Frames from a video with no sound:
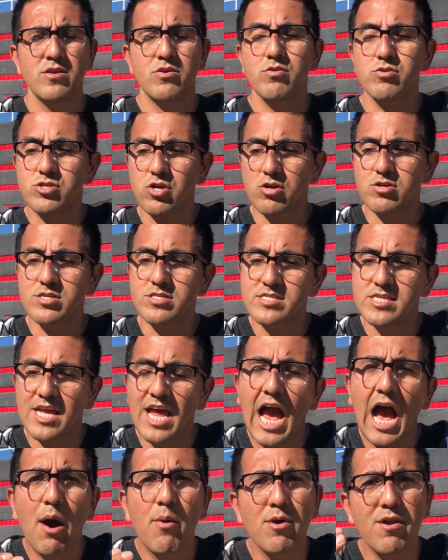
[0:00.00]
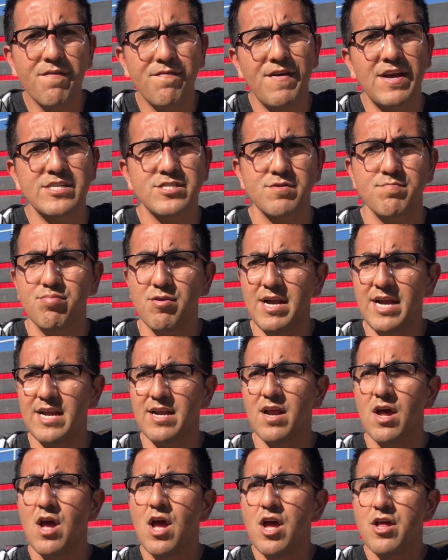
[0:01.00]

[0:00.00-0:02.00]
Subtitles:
You'll start to see how it affects your brain.